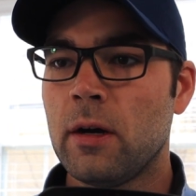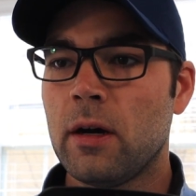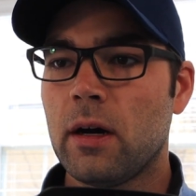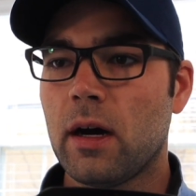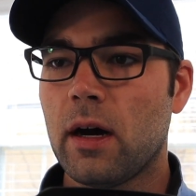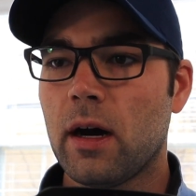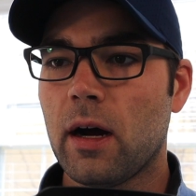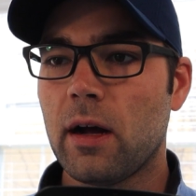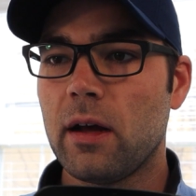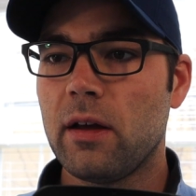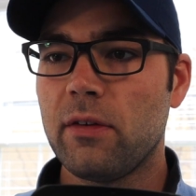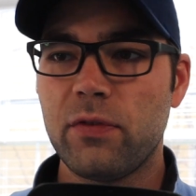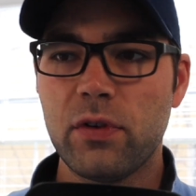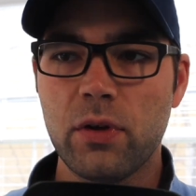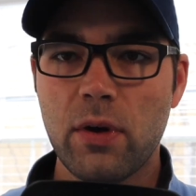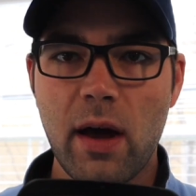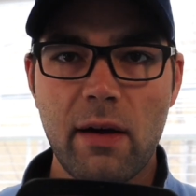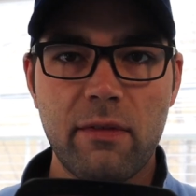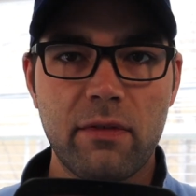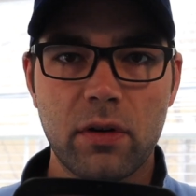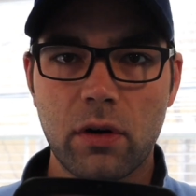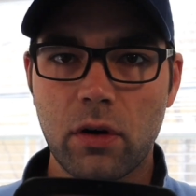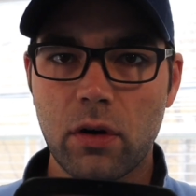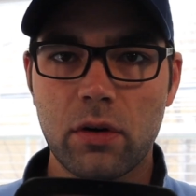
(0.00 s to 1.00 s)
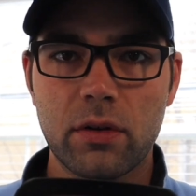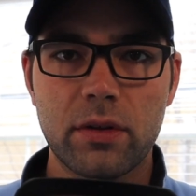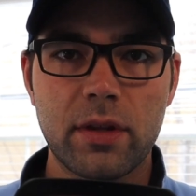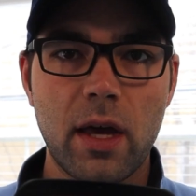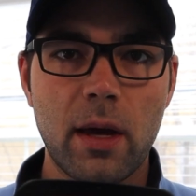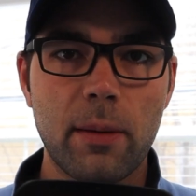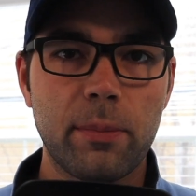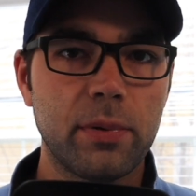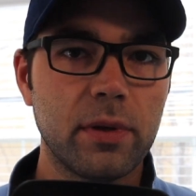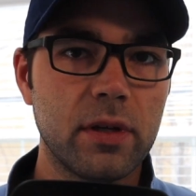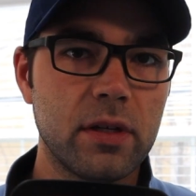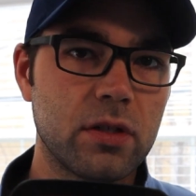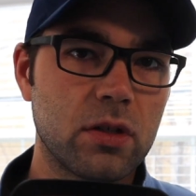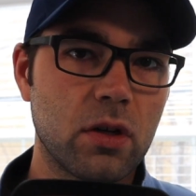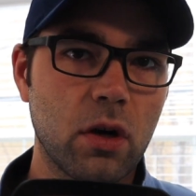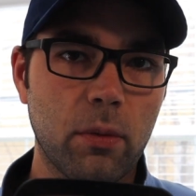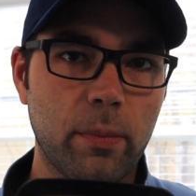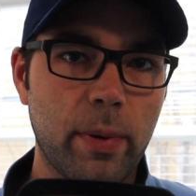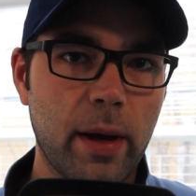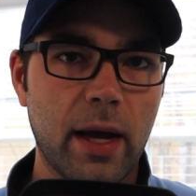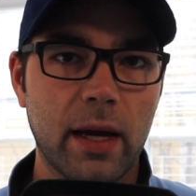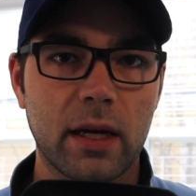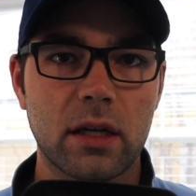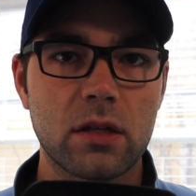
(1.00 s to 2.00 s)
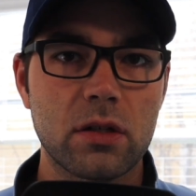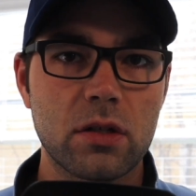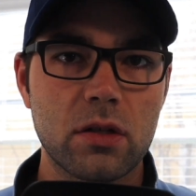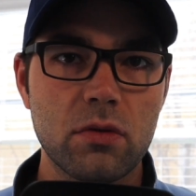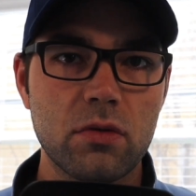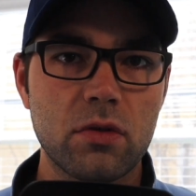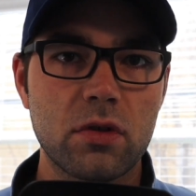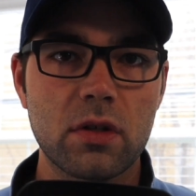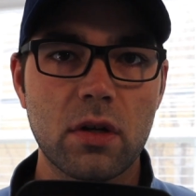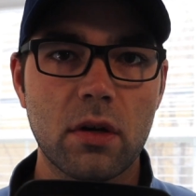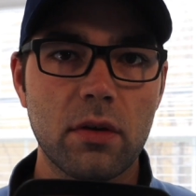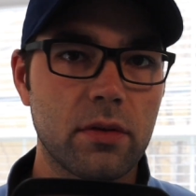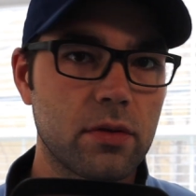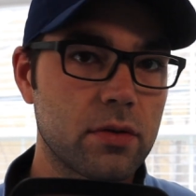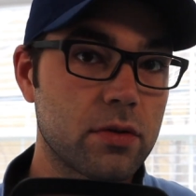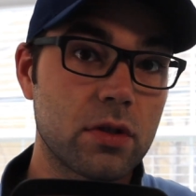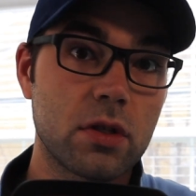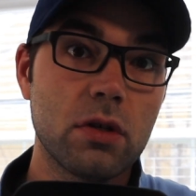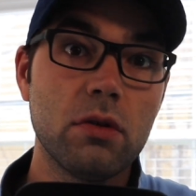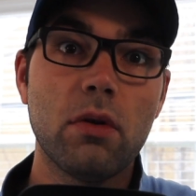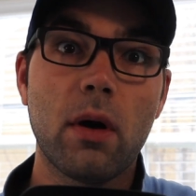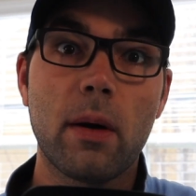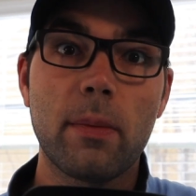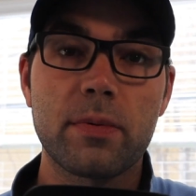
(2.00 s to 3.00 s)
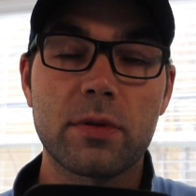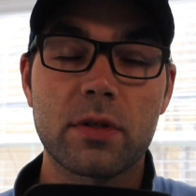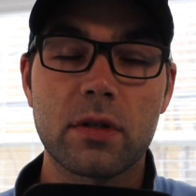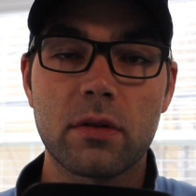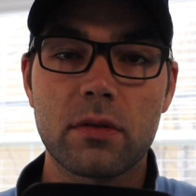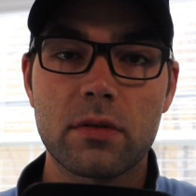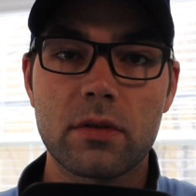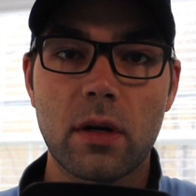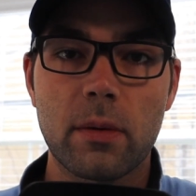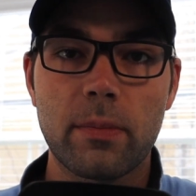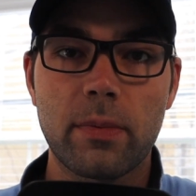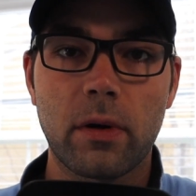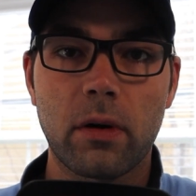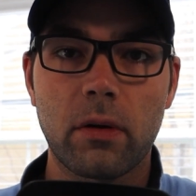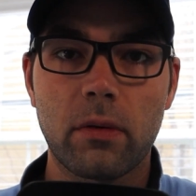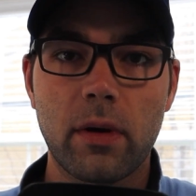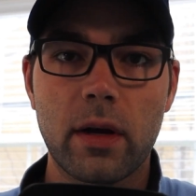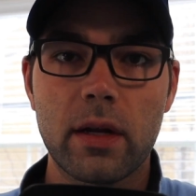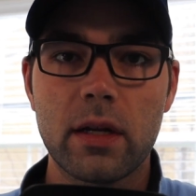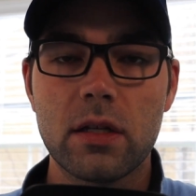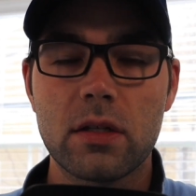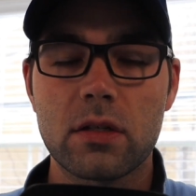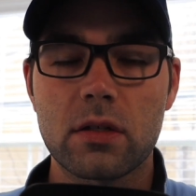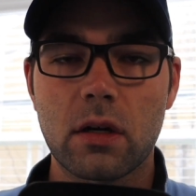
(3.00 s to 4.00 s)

If you haven't heard that, please go back and do so. There's 2 episodes up already.